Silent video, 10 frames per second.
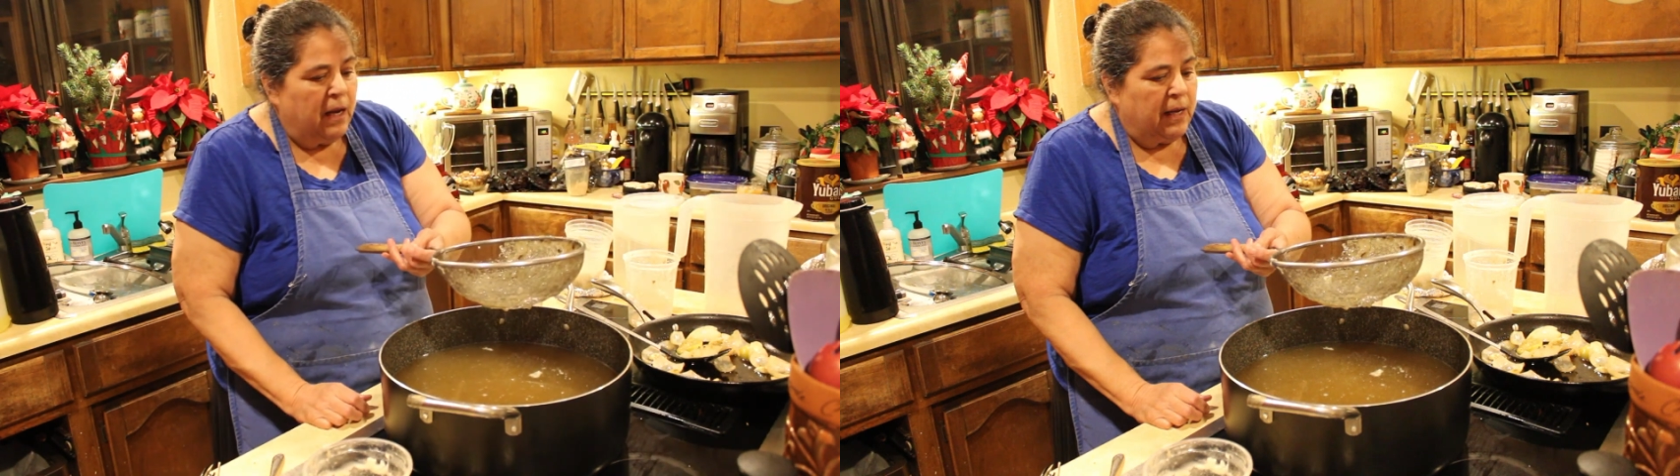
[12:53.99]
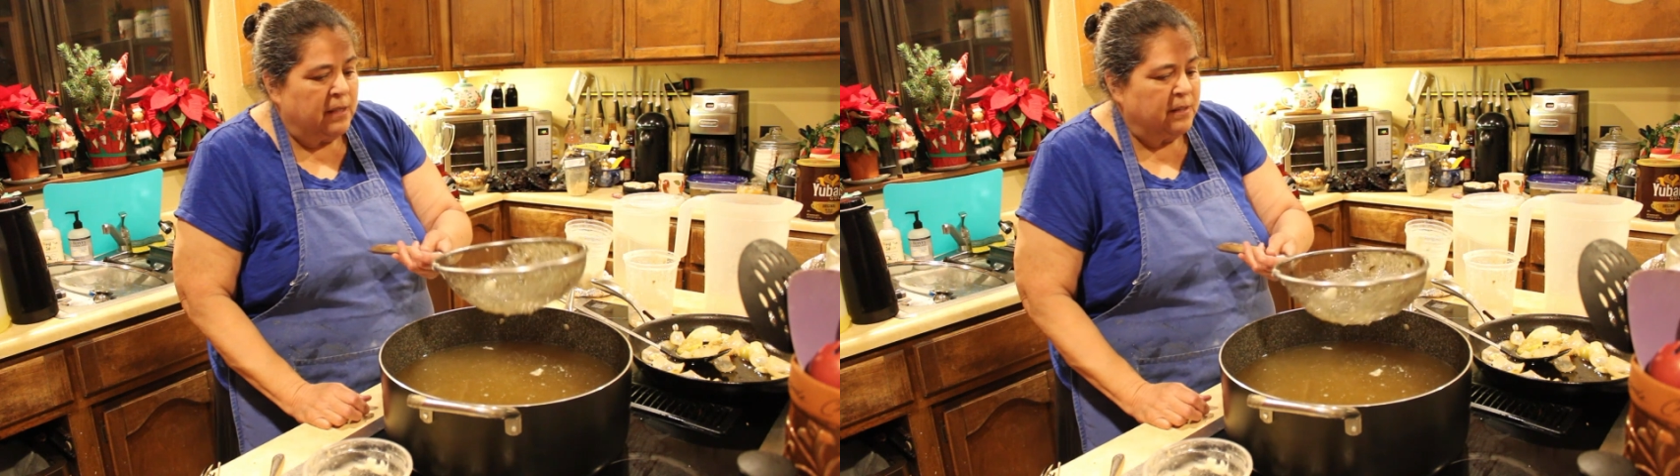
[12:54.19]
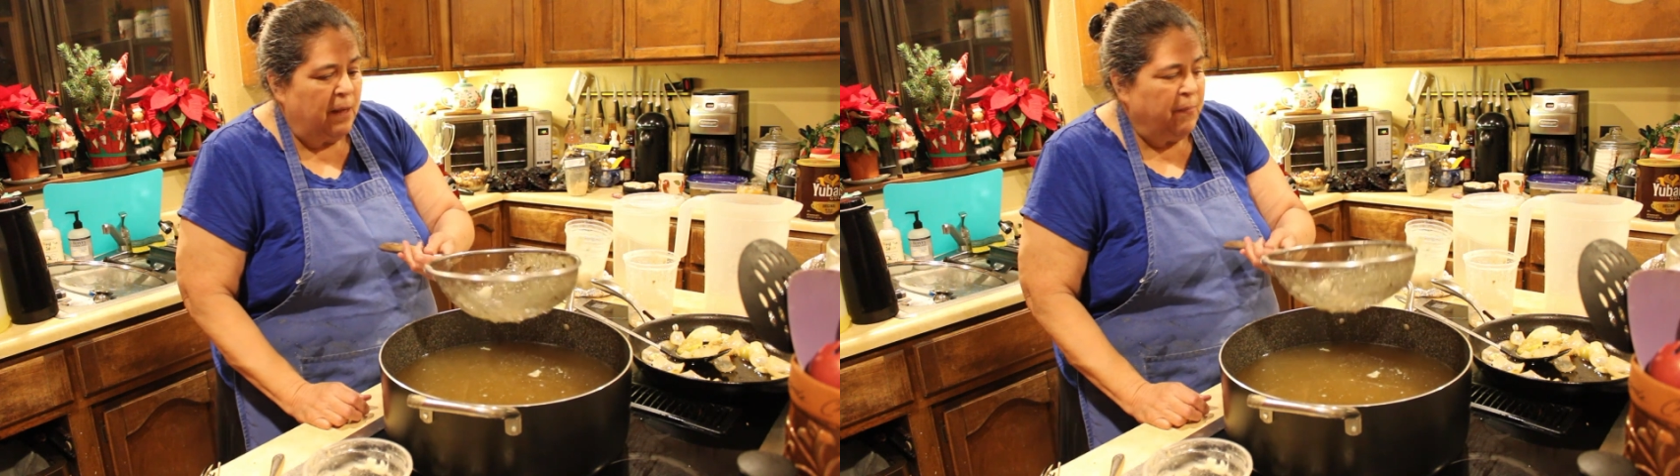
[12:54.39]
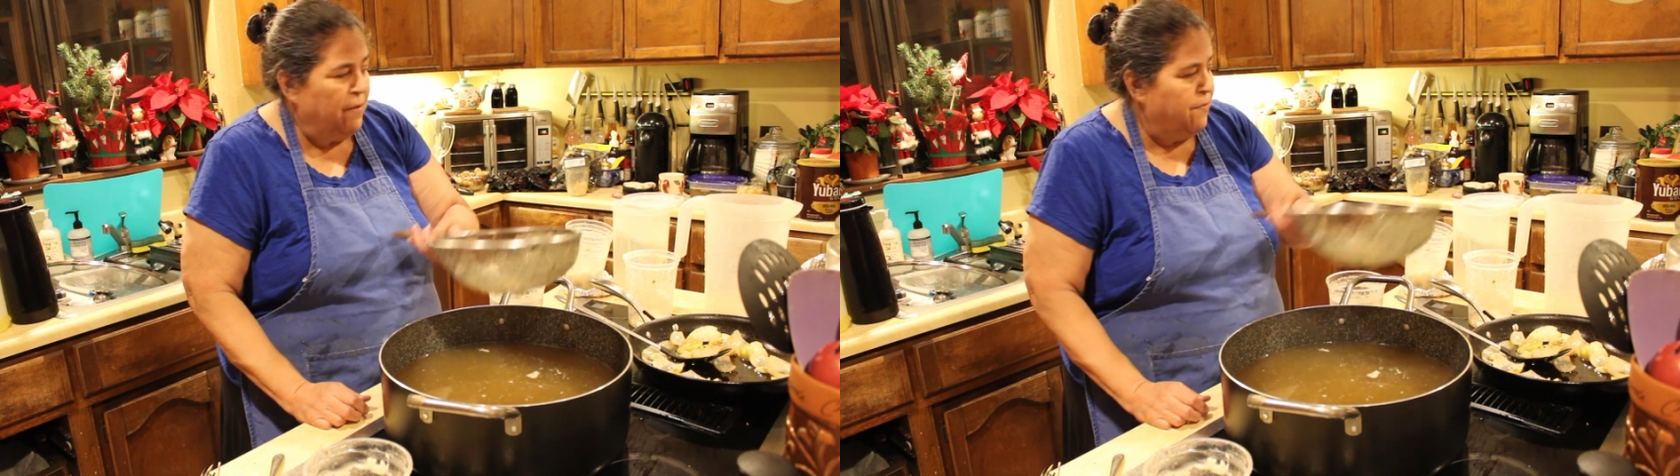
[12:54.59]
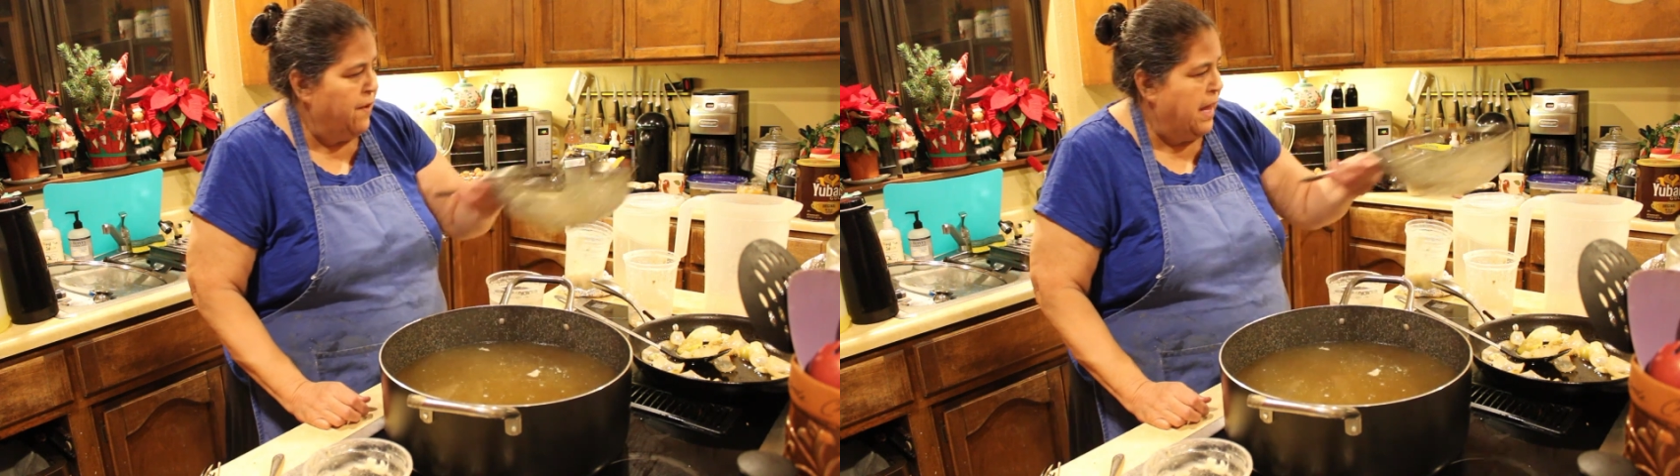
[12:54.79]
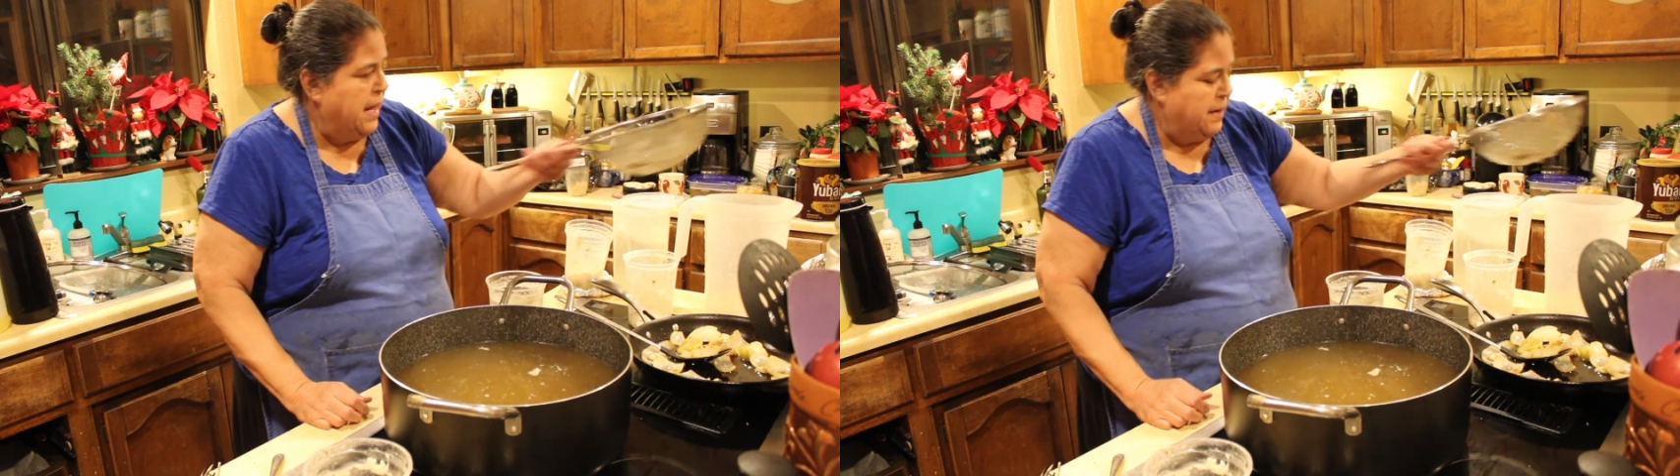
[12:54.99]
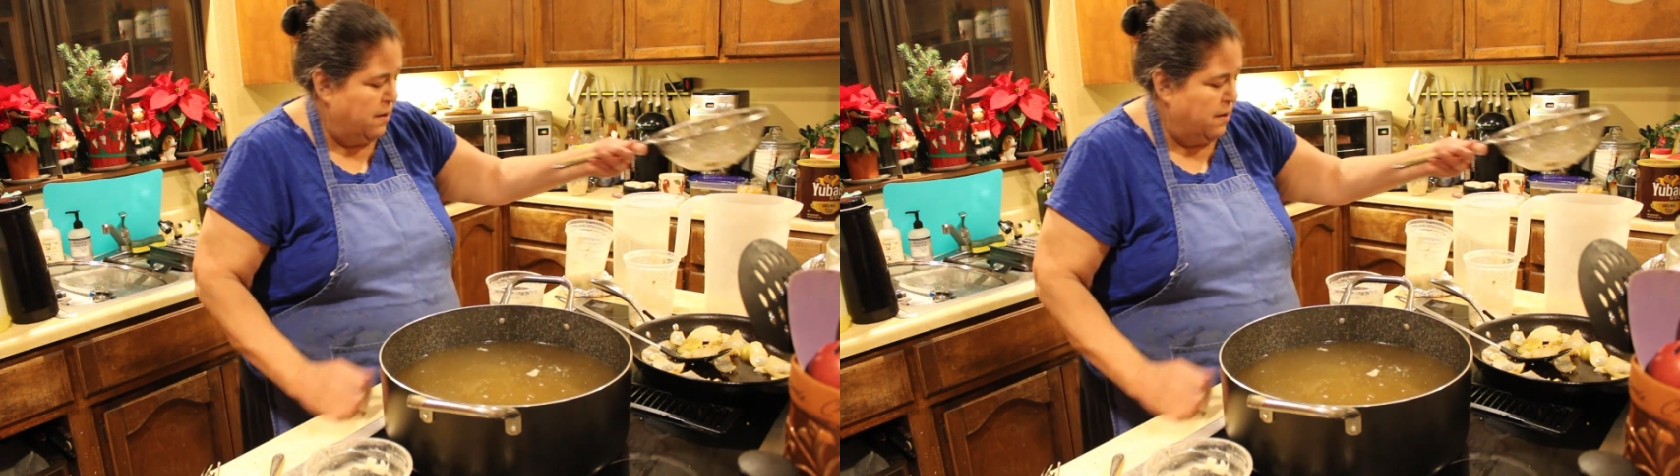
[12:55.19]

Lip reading: except the fat,